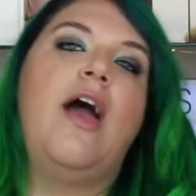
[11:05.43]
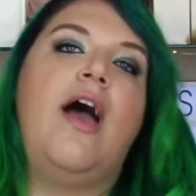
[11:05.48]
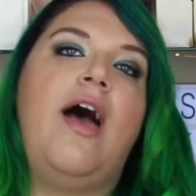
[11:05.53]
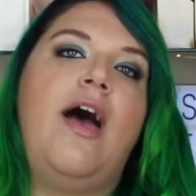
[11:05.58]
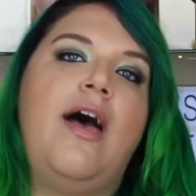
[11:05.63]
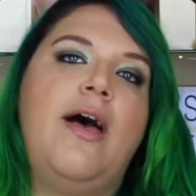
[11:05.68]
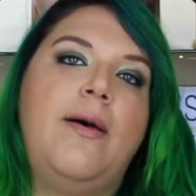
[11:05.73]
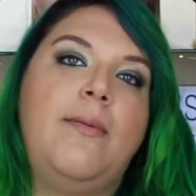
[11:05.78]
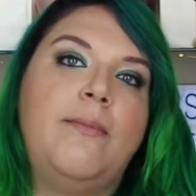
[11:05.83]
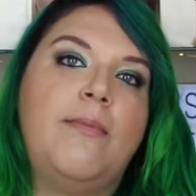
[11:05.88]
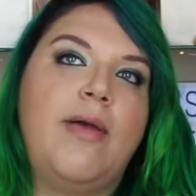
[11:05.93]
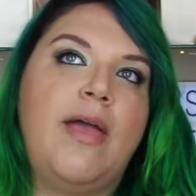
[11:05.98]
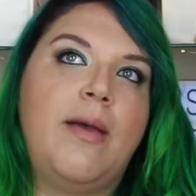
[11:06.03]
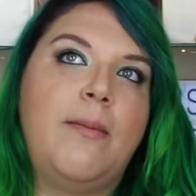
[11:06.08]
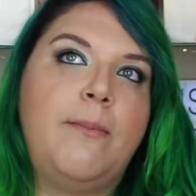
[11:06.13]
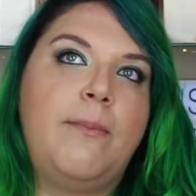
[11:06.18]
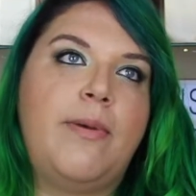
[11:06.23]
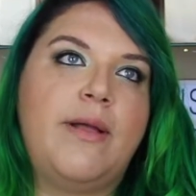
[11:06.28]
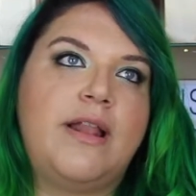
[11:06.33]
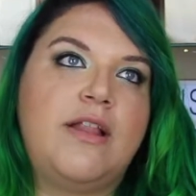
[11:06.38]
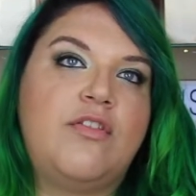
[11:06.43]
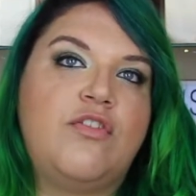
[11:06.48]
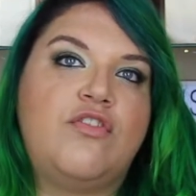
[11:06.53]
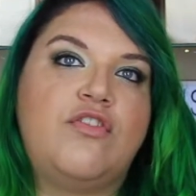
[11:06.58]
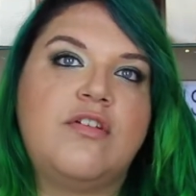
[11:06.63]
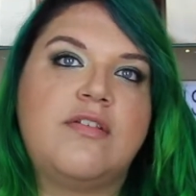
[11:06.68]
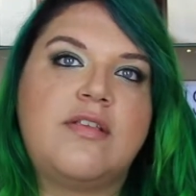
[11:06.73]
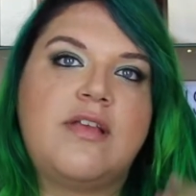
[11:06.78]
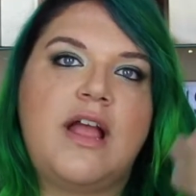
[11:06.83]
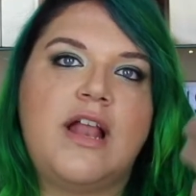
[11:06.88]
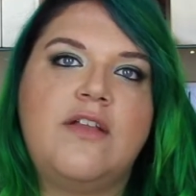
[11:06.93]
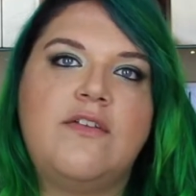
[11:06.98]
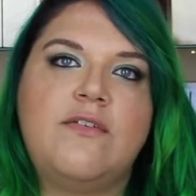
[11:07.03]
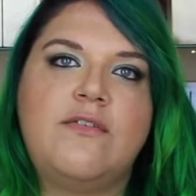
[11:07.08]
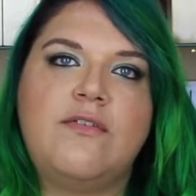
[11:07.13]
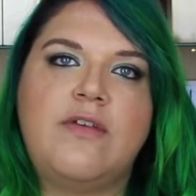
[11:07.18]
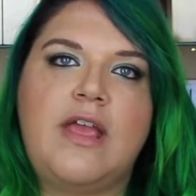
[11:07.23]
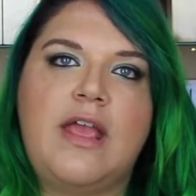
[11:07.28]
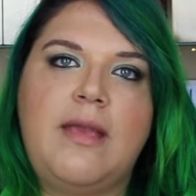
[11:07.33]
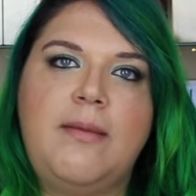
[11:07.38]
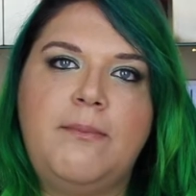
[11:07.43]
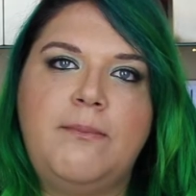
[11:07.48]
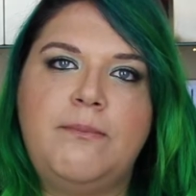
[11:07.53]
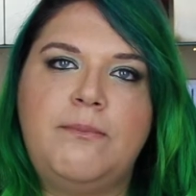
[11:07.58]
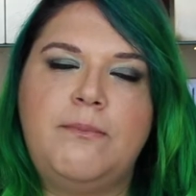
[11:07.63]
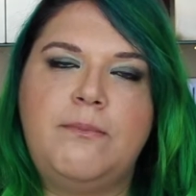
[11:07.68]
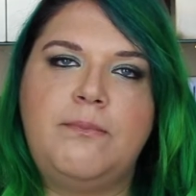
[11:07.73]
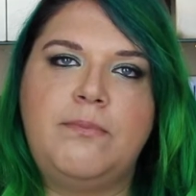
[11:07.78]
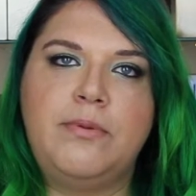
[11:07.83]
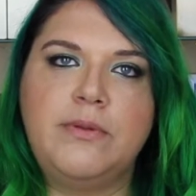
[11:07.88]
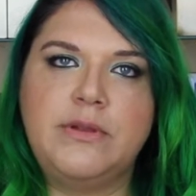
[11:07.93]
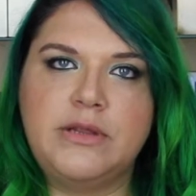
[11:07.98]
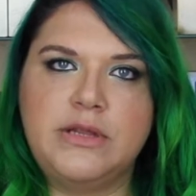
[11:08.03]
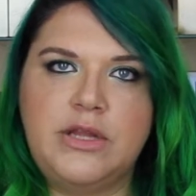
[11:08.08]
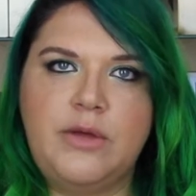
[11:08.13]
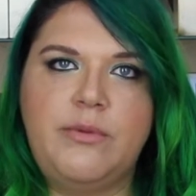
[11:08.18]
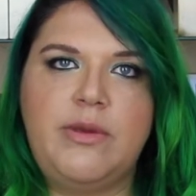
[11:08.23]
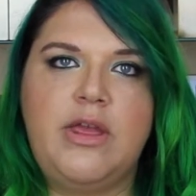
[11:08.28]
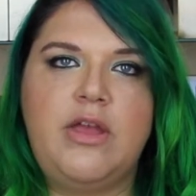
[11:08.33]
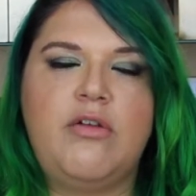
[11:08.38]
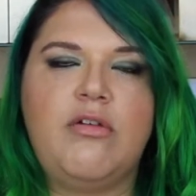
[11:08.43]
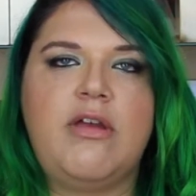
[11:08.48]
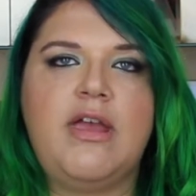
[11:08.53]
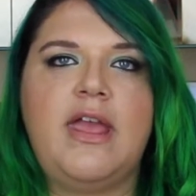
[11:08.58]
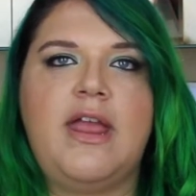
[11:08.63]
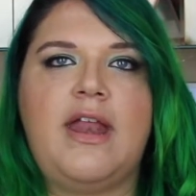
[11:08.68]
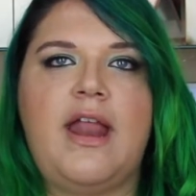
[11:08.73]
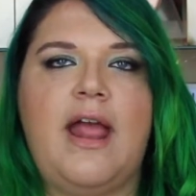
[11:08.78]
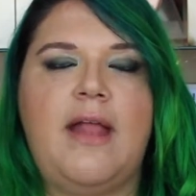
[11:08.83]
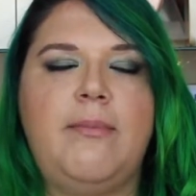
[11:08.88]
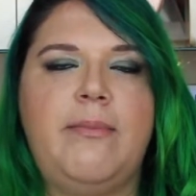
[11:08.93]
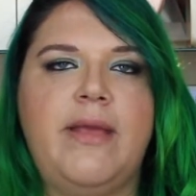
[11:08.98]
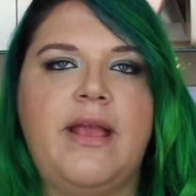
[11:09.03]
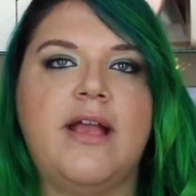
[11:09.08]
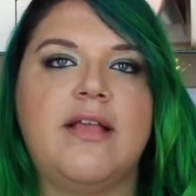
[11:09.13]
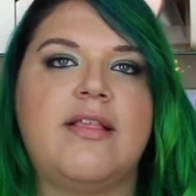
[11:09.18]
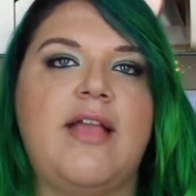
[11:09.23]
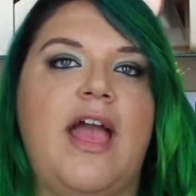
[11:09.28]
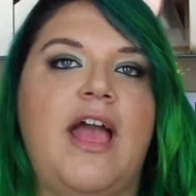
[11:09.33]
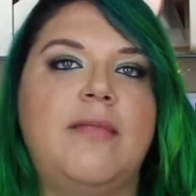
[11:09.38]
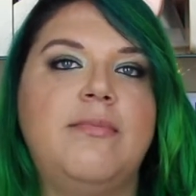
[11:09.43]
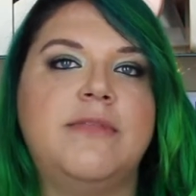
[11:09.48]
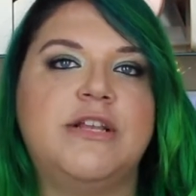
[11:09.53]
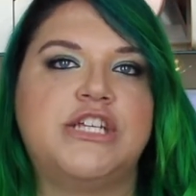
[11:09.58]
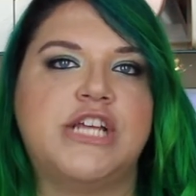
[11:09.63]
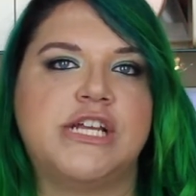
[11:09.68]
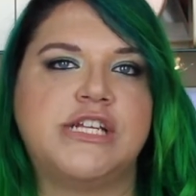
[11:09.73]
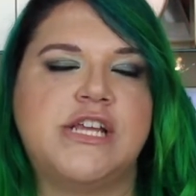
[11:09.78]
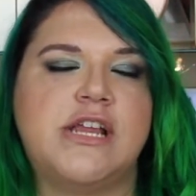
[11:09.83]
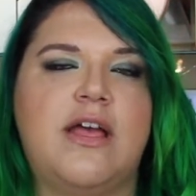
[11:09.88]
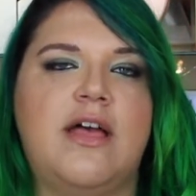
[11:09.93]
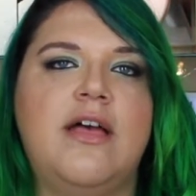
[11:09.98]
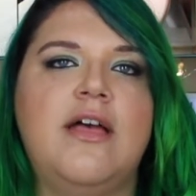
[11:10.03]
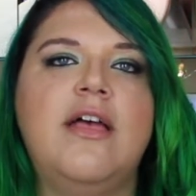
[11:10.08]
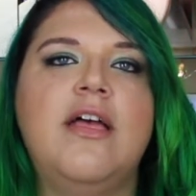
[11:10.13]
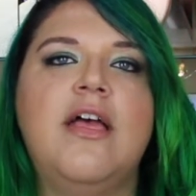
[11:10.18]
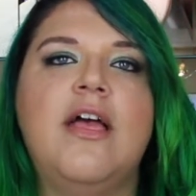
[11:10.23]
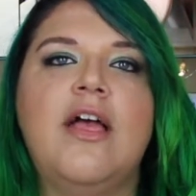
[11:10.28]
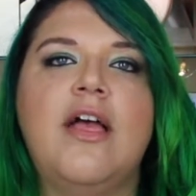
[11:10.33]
but it's just kind of a bluey green, and because I had magenta,